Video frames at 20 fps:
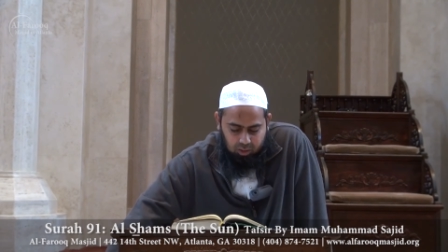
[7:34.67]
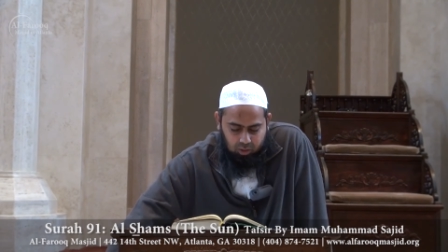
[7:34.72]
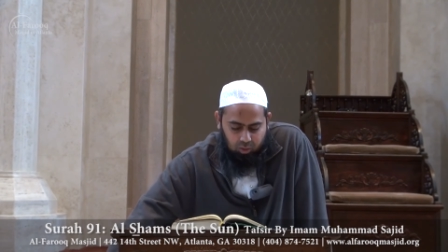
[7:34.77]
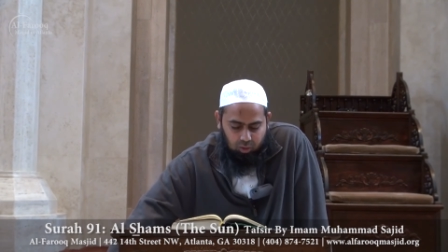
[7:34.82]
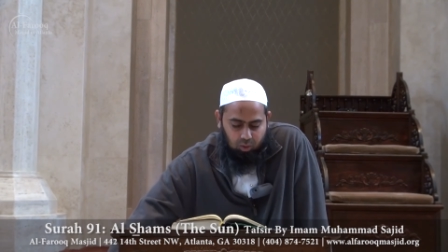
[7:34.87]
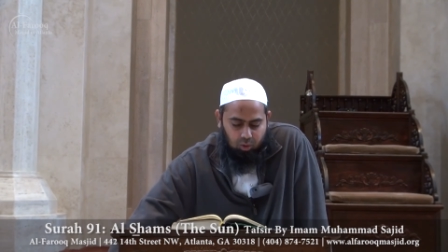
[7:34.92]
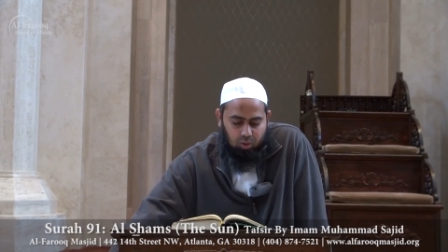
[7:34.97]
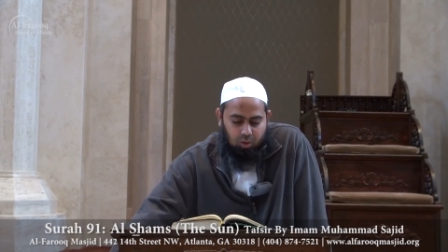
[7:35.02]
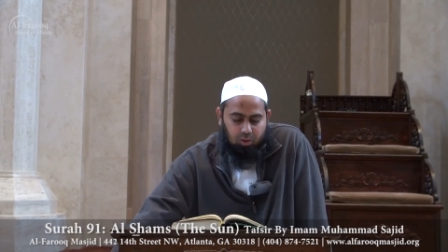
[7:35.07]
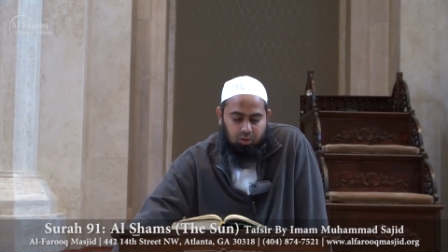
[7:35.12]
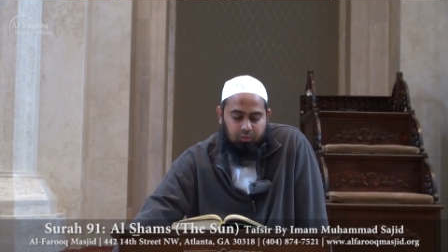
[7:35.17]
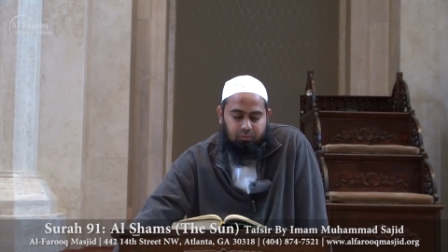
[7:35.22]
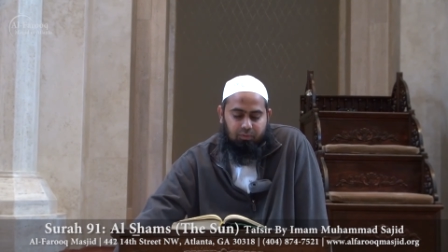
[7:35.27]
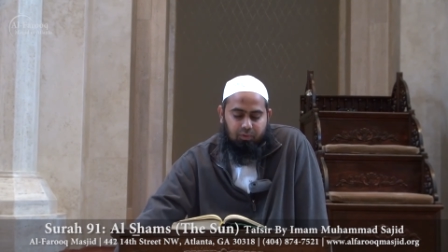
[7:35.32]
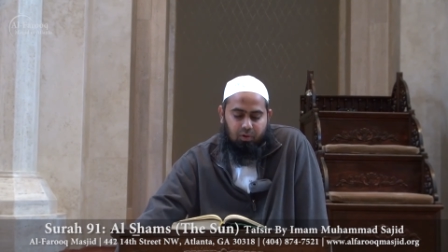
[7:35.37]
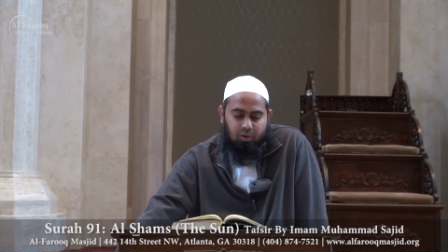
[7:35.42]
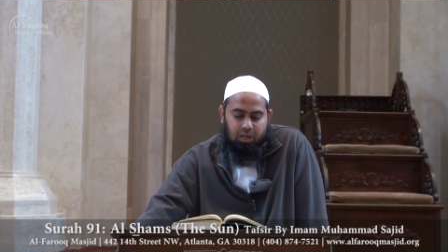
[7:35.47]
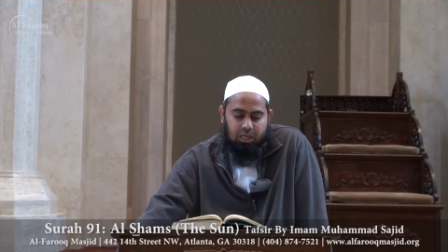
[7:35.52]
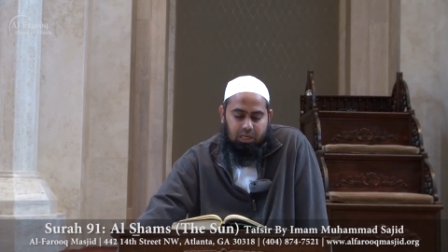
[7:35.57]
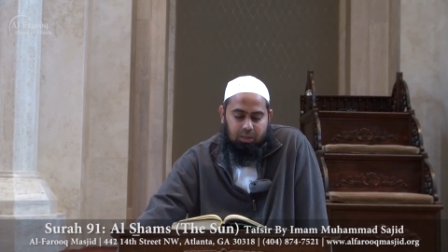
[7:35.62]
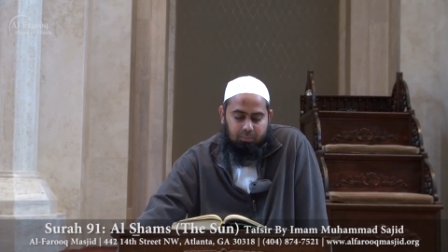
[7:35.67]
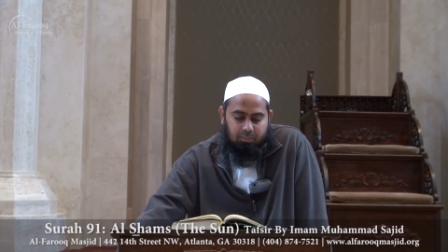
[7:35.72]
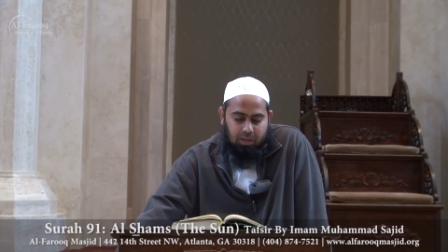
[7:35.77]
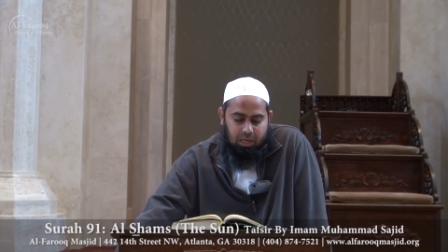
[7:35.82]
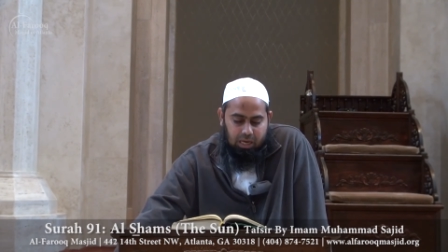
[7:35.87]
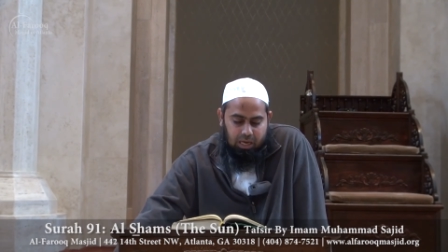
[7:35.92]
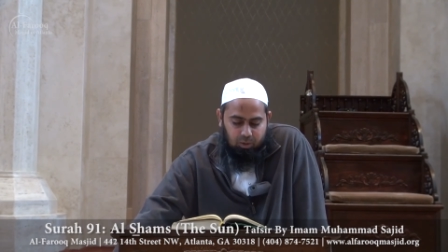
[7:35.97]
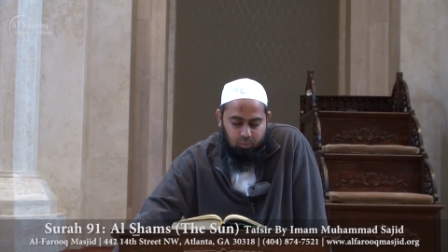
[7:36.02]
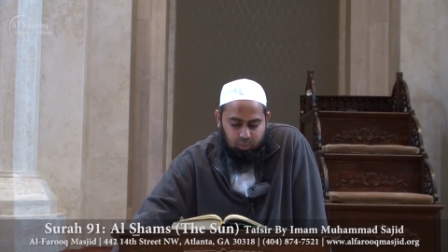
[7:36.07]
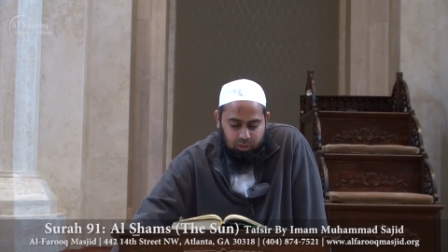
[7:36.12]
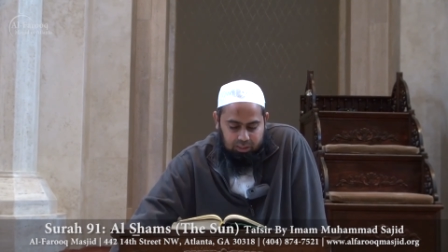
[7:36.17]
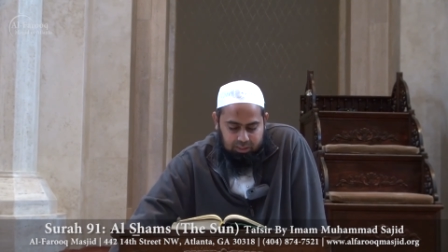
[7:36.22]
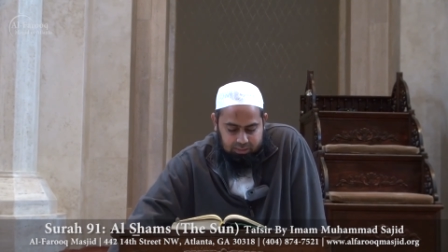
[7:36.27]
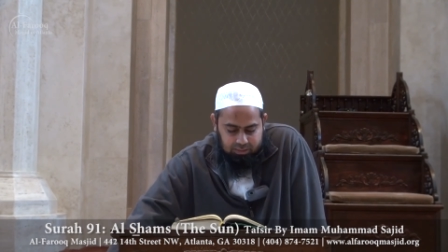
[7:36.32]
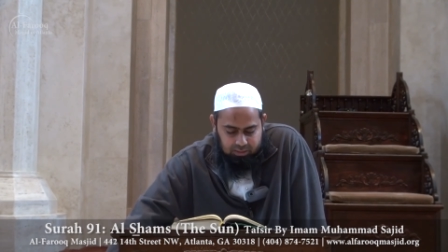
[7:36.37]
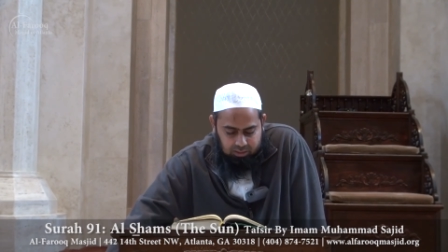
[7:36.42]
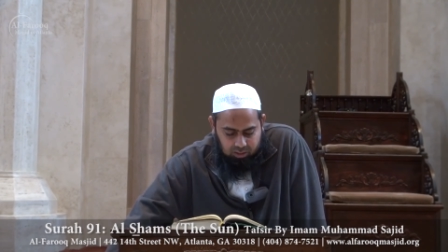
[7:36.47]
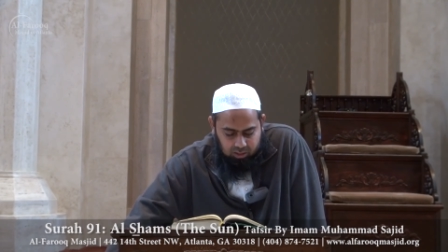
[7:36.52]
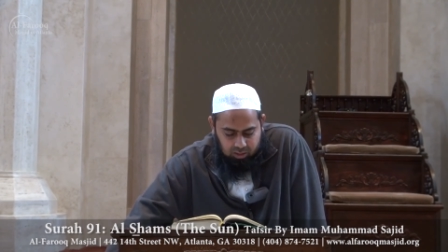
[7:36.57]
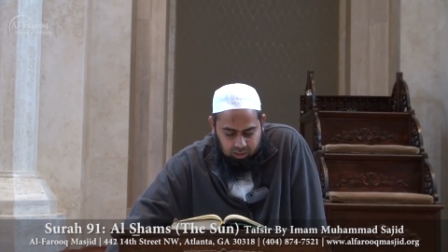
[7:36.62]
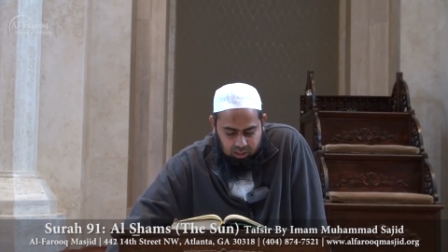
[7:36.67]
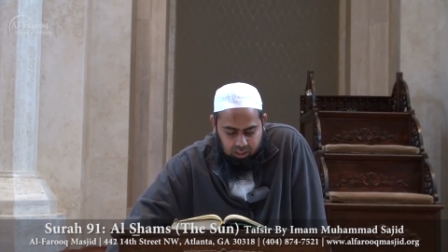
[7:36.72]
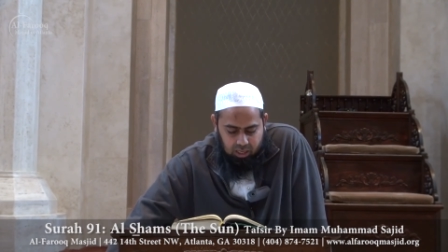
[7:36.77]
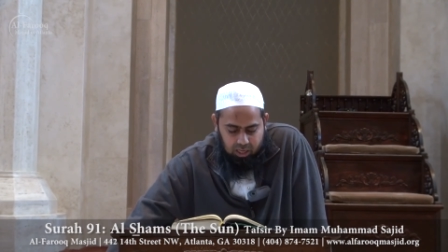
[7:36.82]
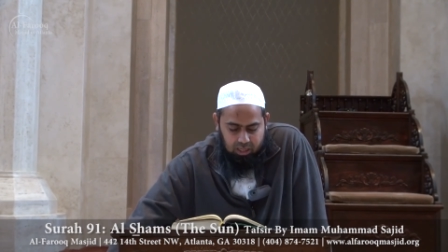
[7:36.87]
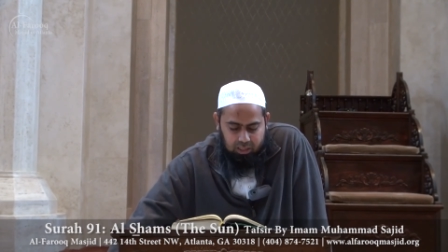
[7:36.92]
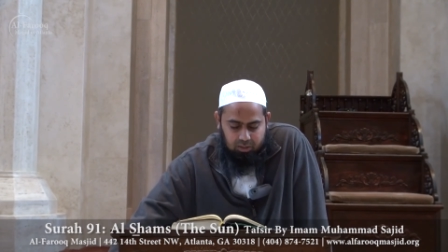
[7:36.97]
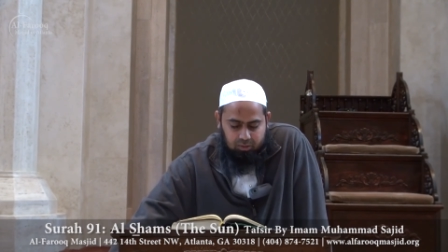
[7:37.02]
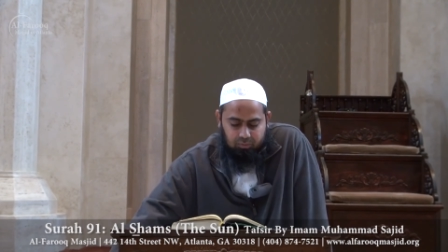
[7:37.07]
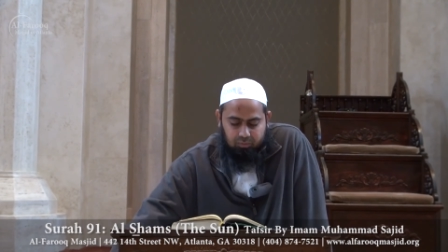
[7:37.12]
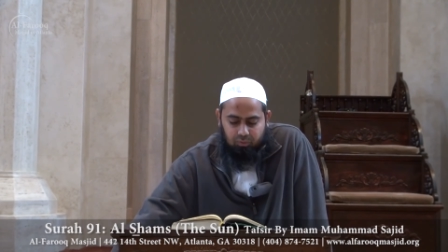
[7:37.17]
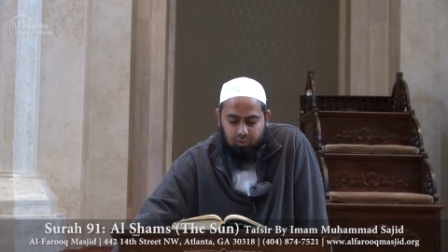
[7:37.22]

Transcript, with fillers: wrong for him and what is right